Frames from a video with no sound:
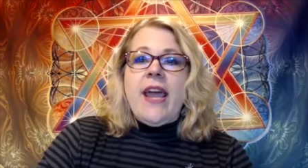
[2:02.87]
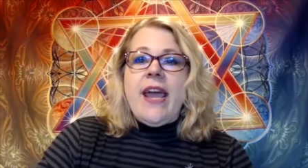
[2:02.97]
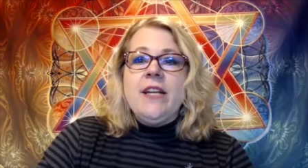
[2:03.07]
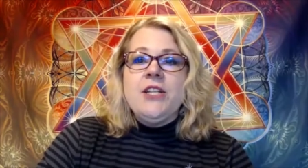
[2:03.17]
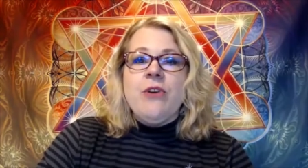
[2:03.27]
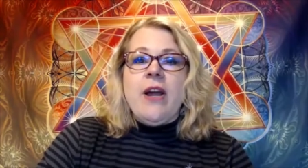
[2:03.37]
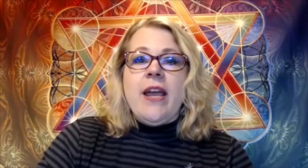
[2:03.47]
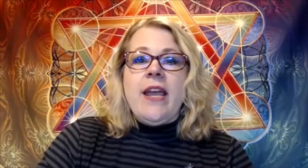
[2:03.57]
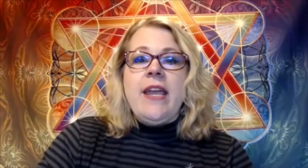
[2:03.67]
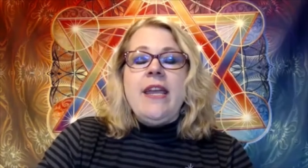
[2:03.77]

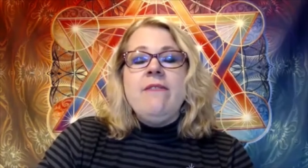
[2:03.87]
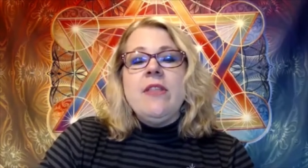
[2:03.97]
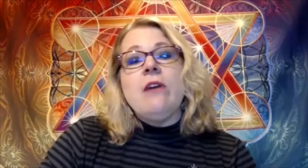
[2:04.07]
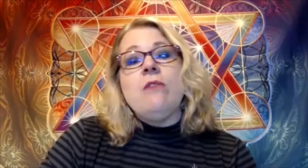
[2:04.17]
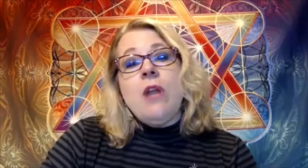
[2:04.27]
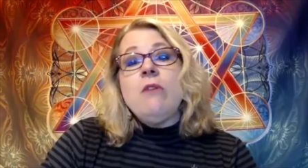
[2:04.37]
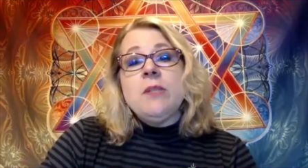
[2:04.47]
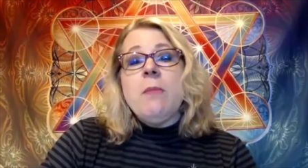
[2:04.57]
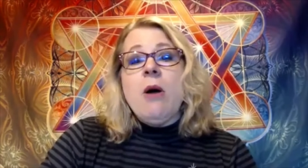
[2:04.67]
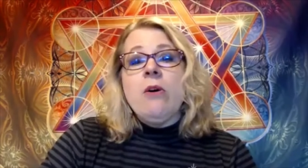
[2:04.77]
ashtray, even though no
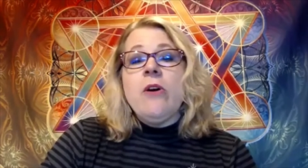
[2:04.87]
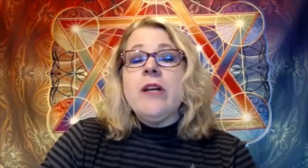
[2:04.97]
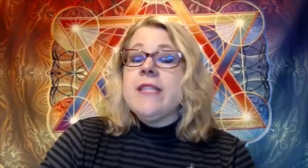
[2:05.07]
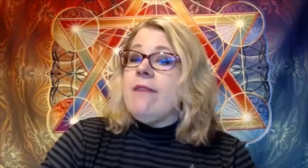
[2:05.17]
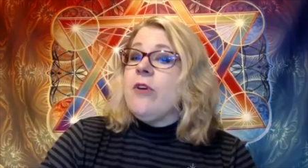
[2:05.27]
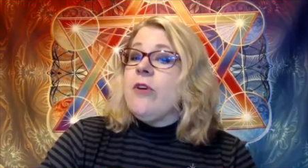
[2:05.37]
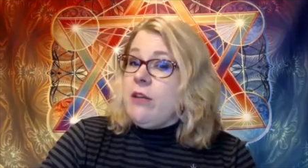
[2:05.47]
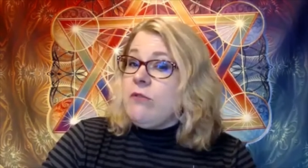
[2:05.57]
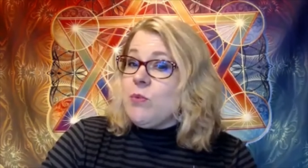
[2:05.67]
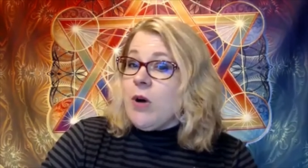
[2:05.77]
smoker has ever
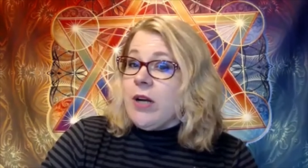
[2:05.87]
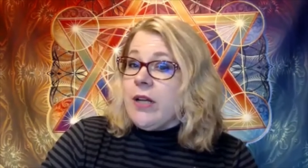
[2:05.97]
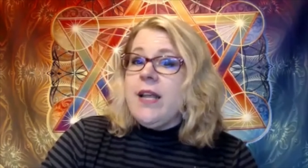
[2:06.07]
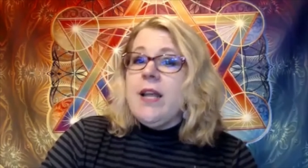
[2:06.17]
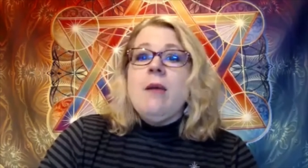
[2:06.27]
used one,